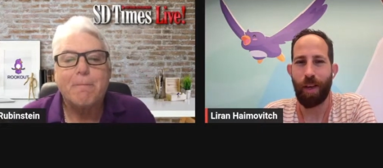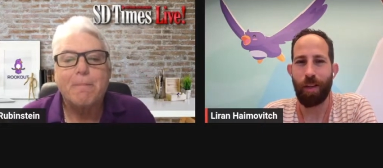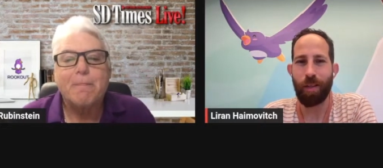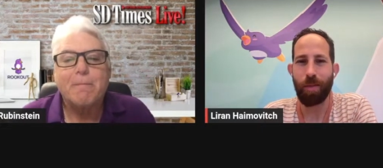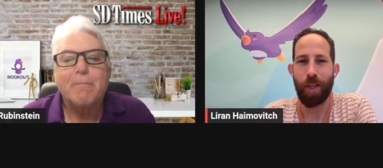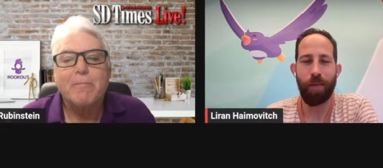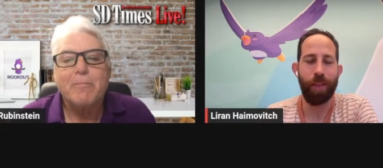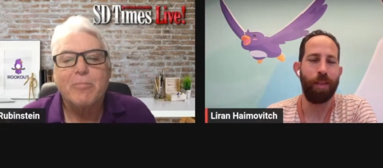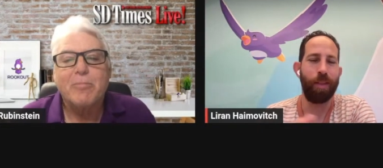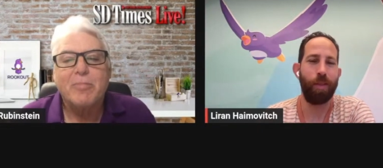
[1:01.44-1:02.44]
Speaker 1: Awesome,
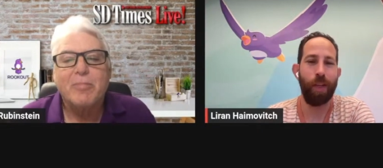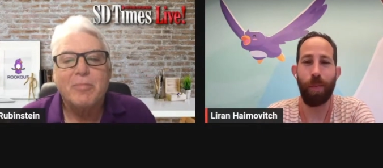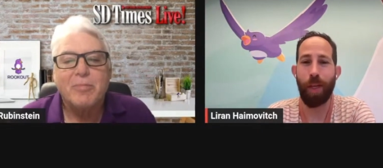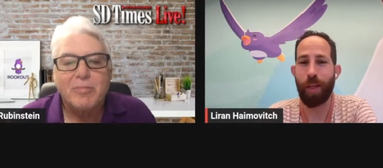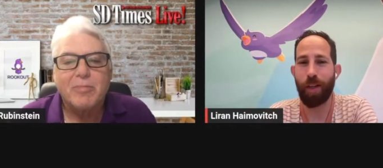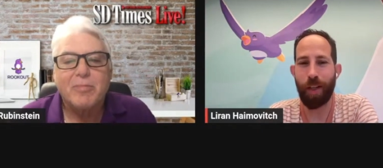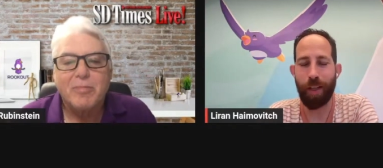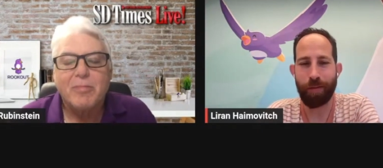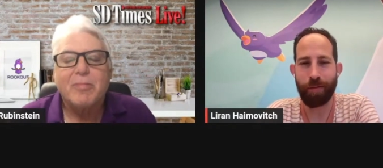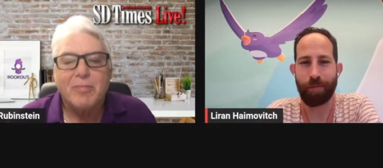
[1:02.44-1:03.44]
David. It's great being here
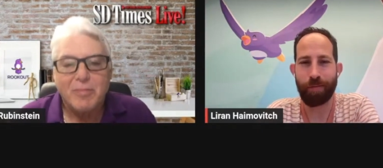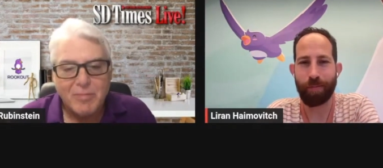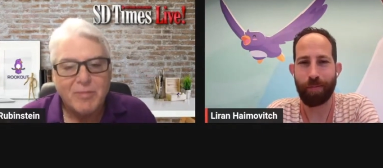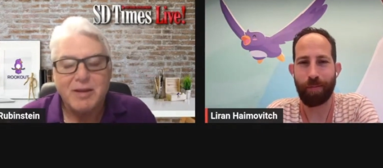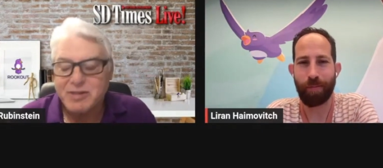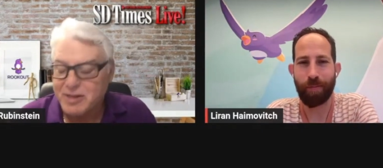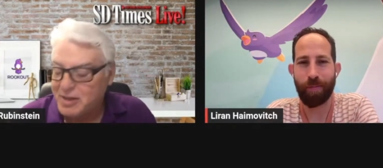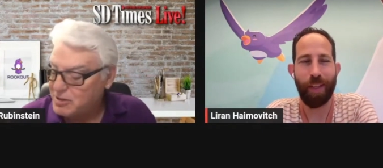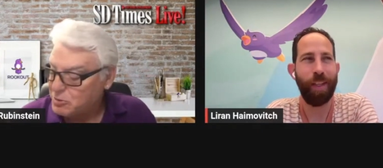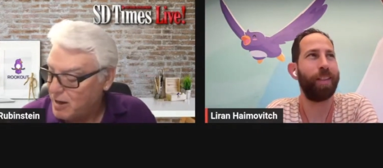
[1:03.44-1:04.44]
again.
Speaker 2: Yes, it
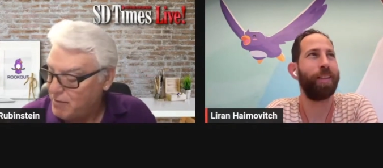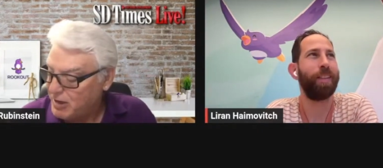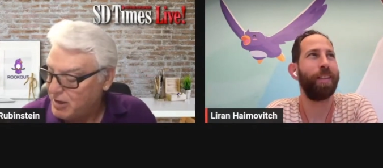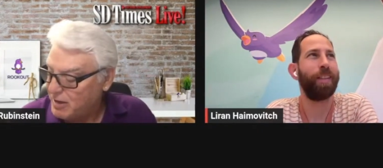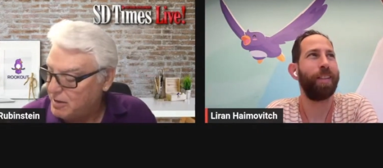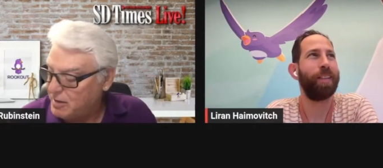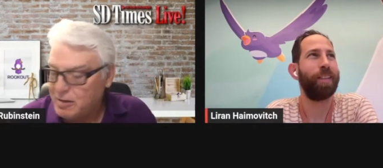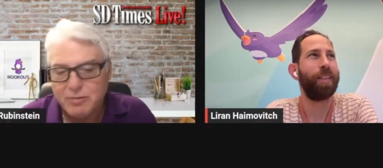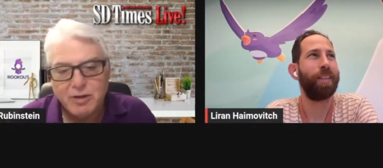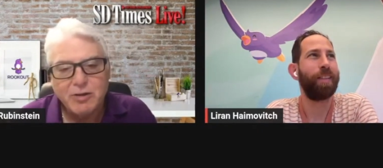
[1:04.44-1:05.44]
is. We're having a,
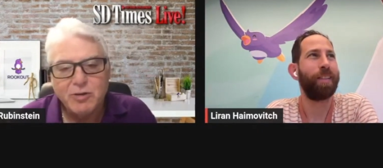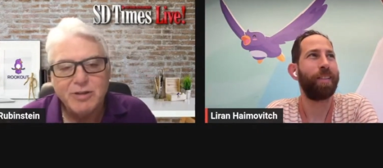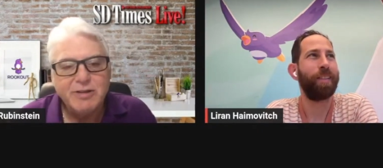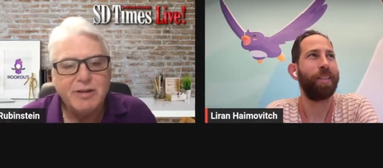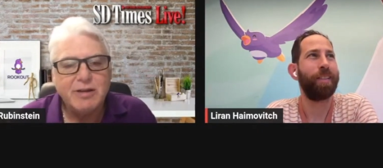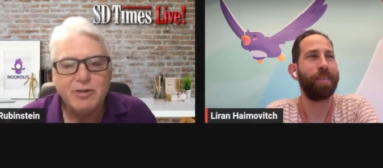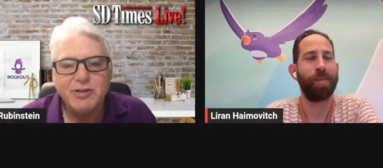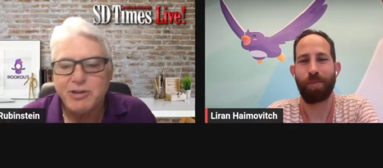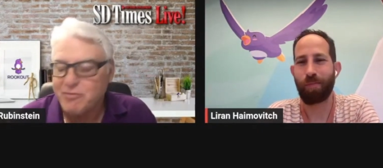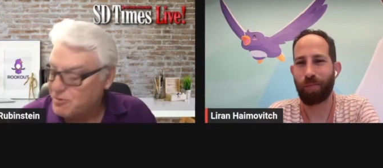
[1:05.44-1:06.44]
a, a good uh, good
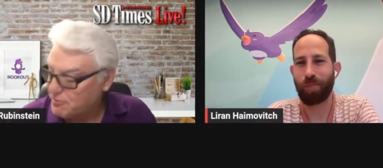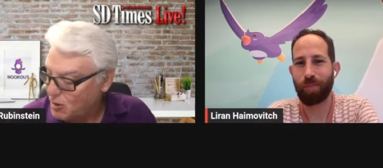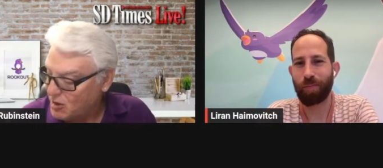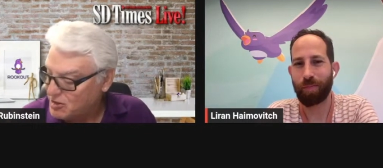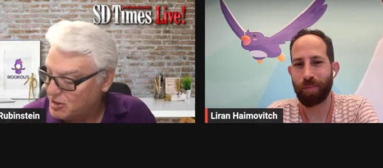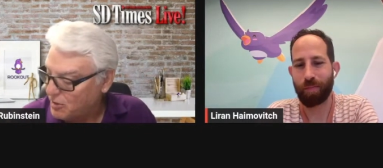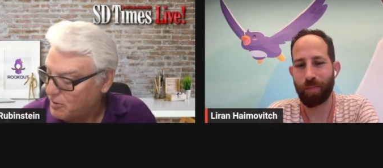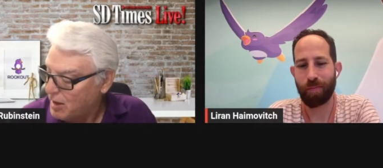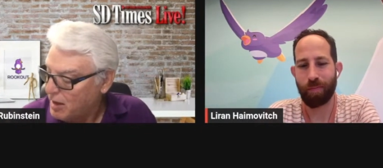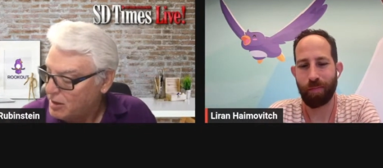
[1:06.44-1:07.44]
series of talks here.
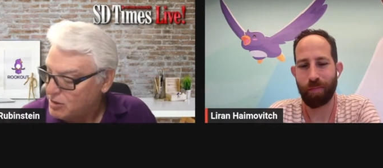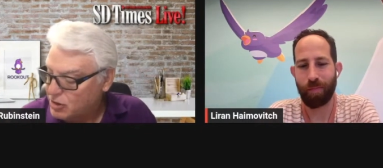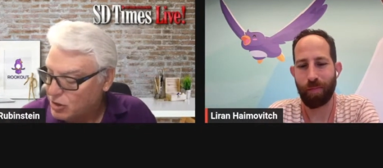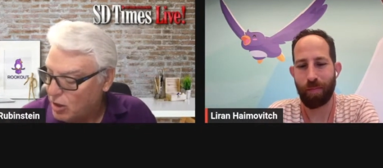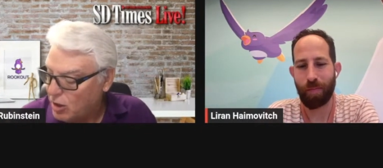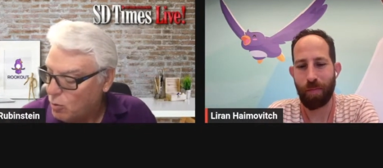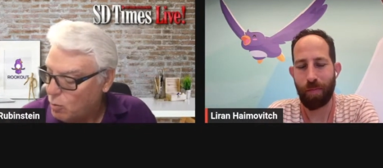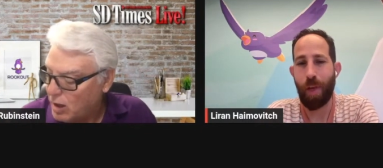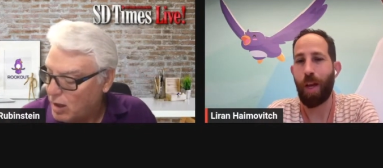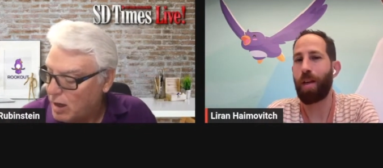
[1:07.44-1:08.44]

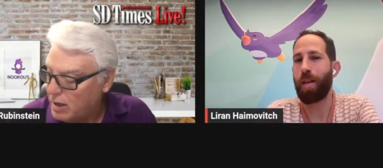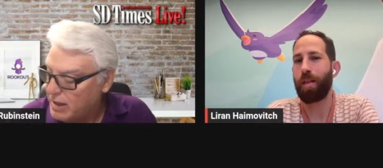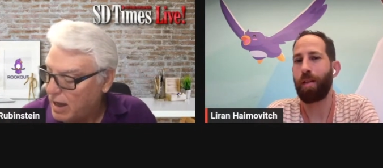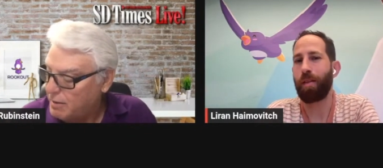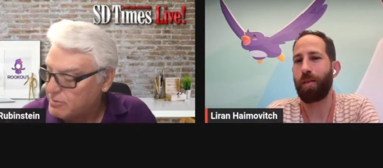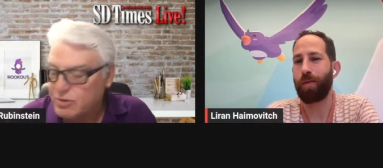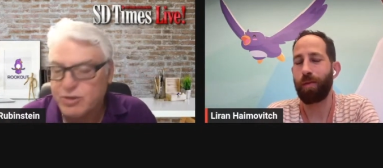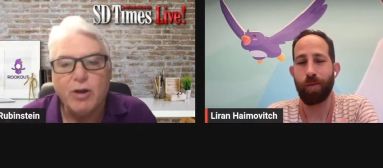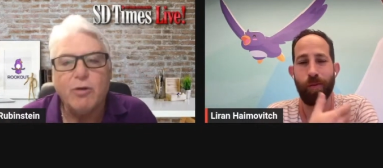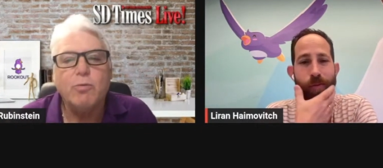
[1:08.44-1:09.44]
So uh, yeah. yeah.
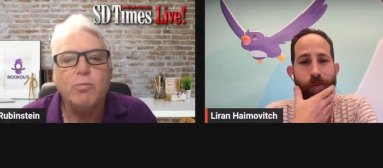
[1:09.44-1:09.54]
So